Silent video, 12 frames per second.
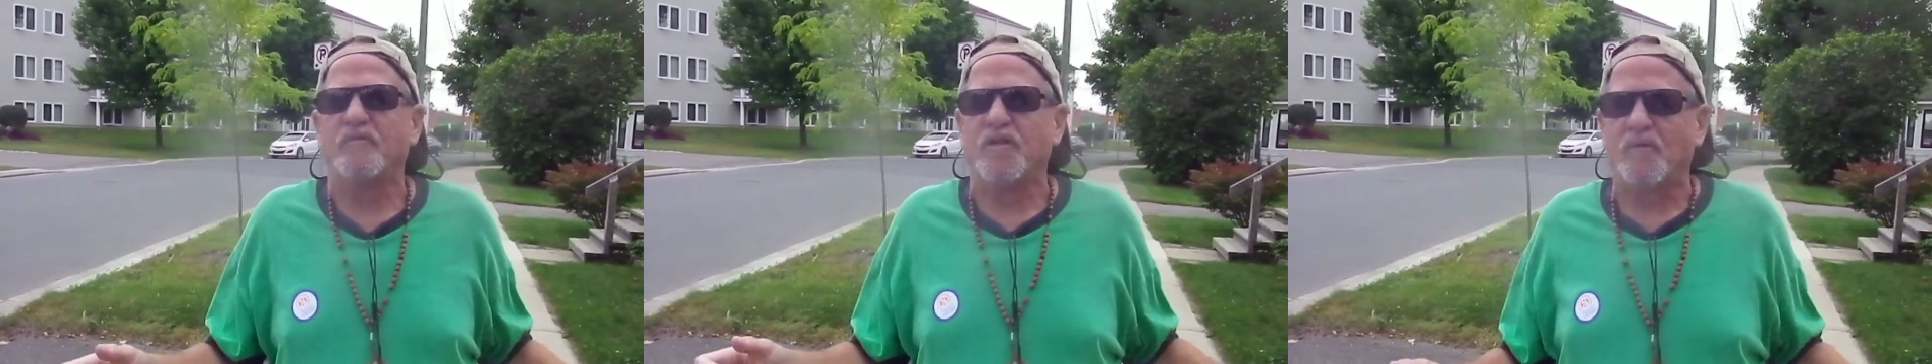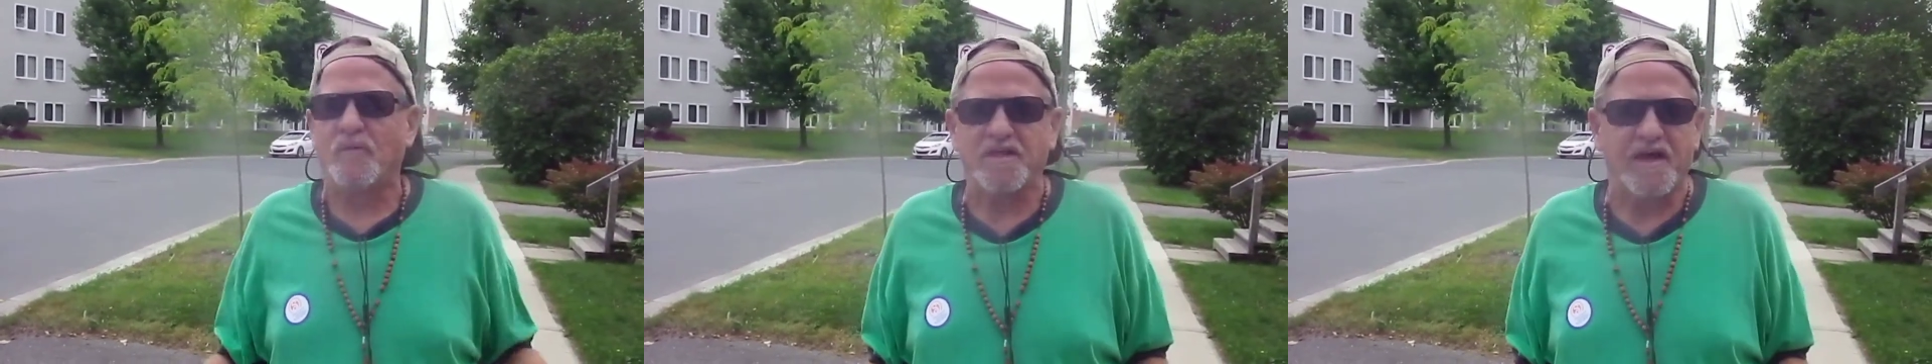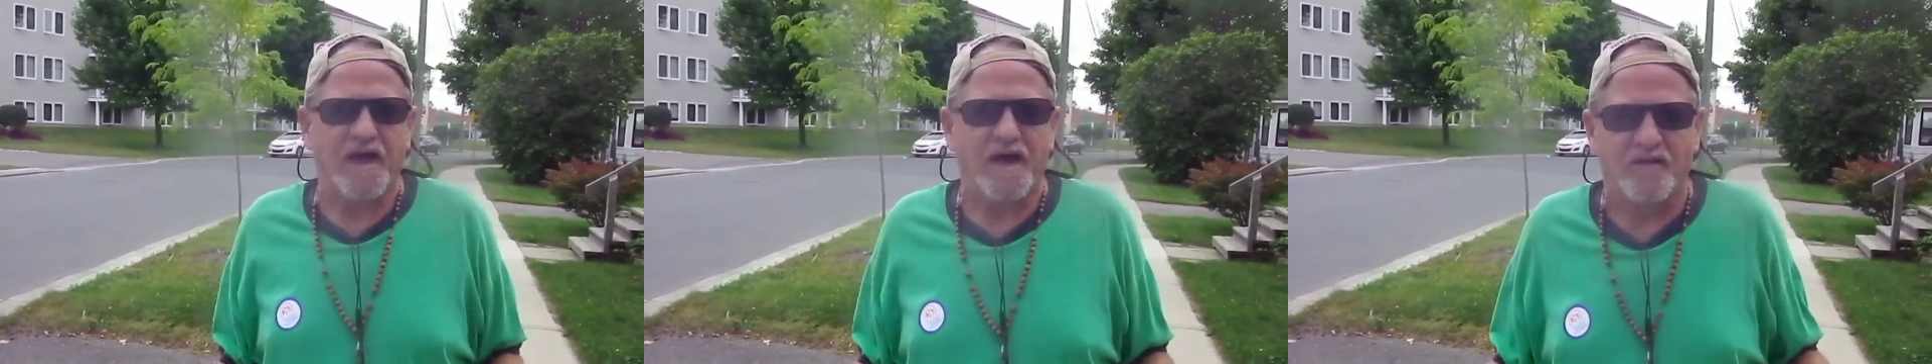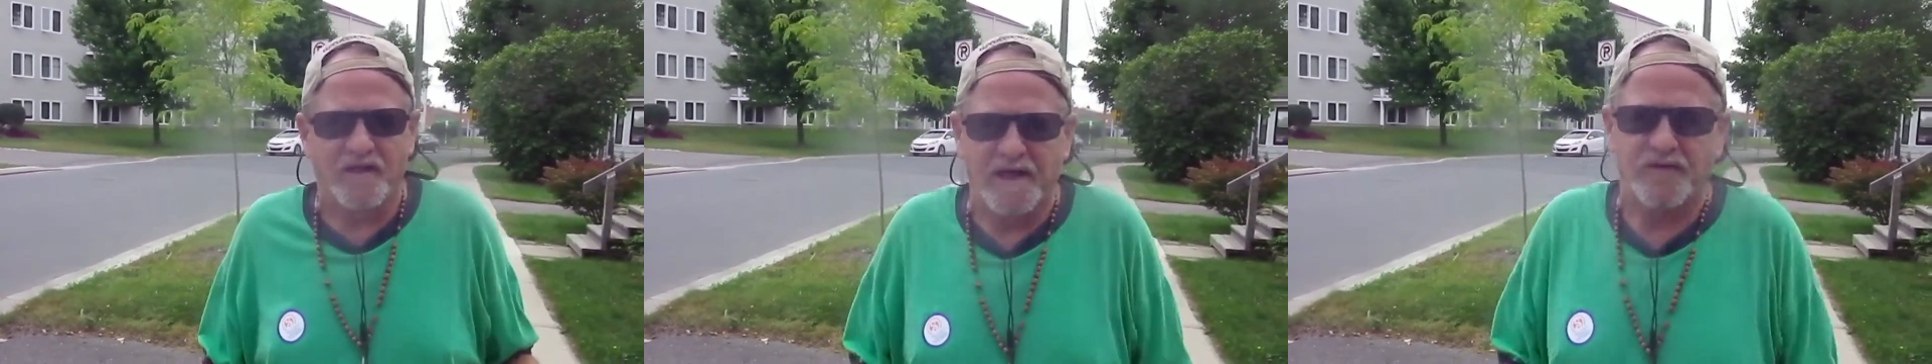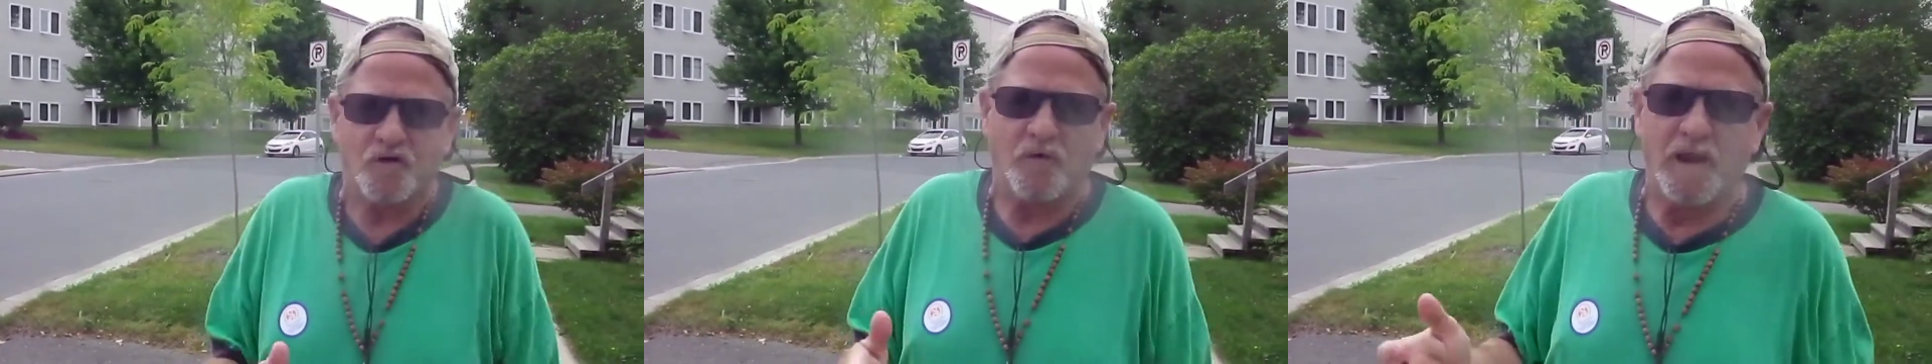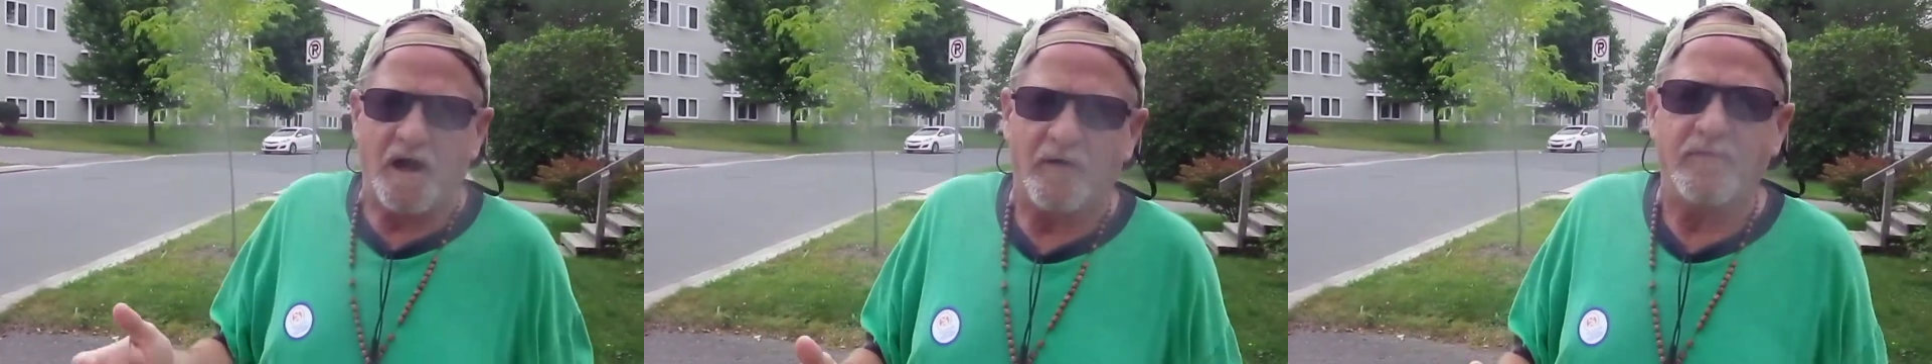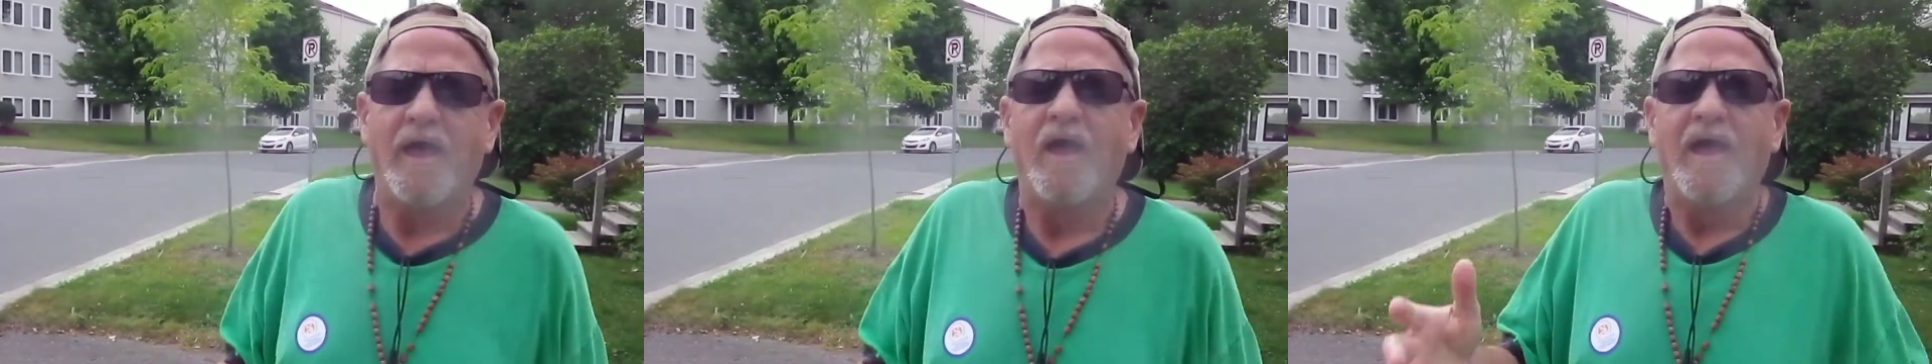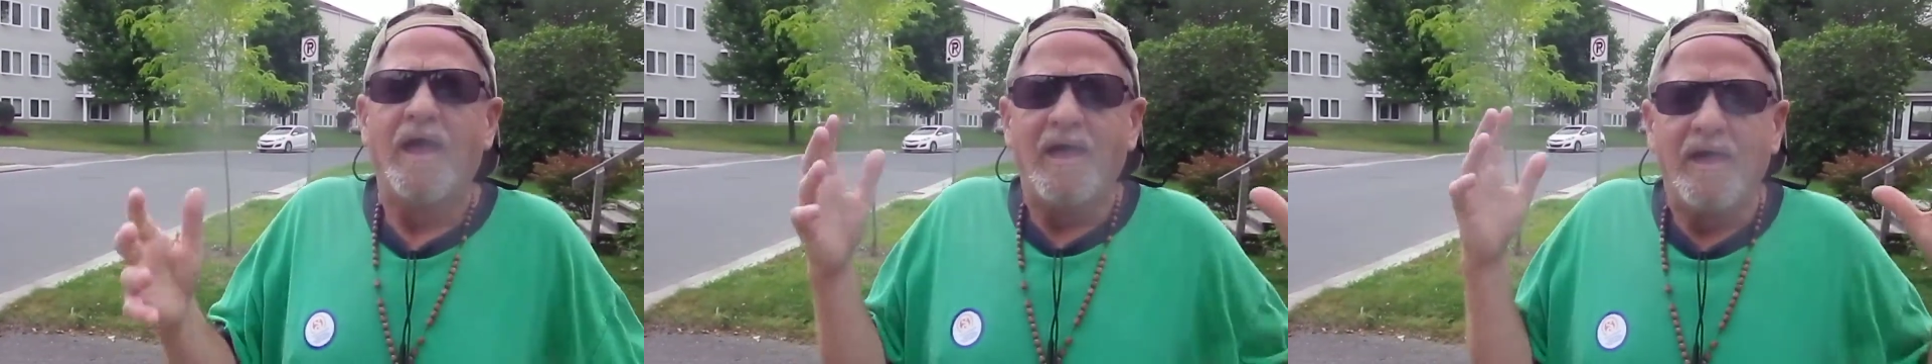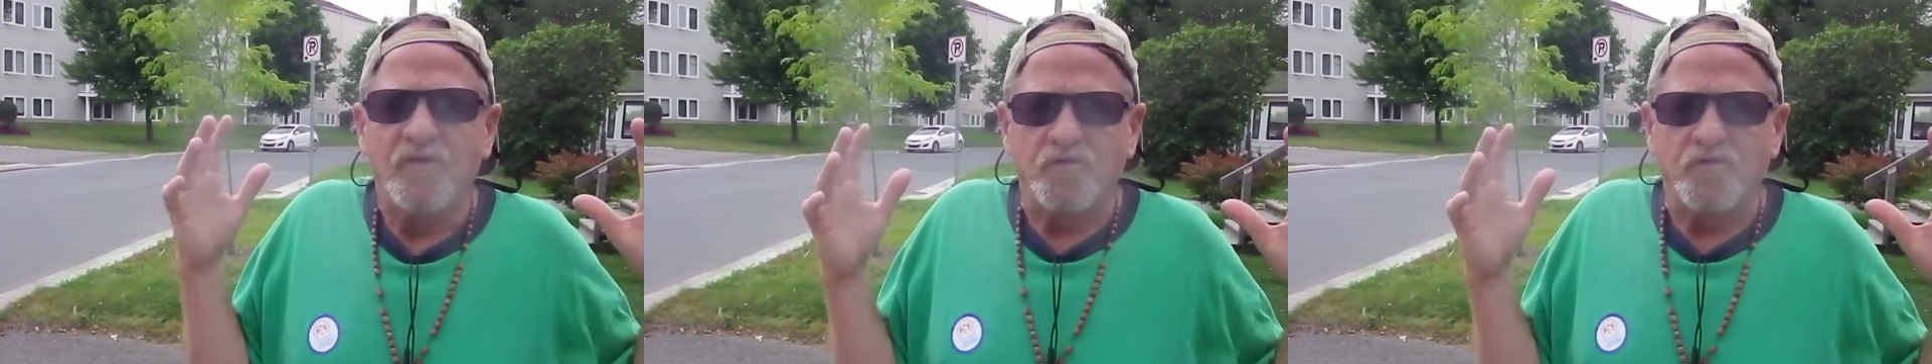he doesn't even know what the hell is going on.